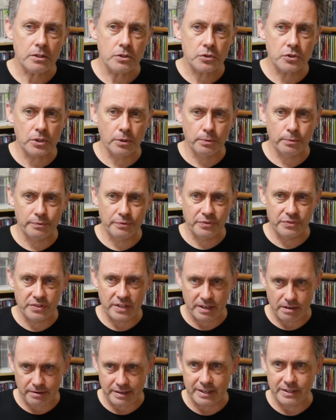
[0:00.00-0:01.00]
So
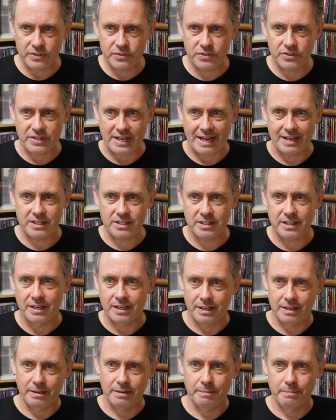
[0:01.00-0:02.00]
there is that.
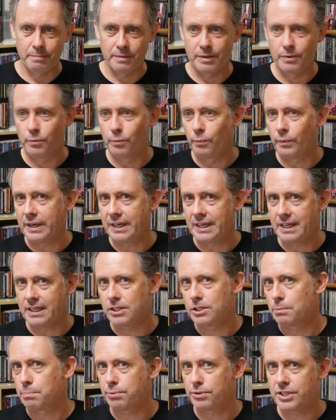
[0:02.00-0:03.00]
We
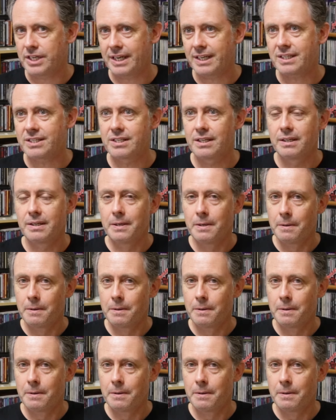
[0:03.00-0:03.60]
need to protect,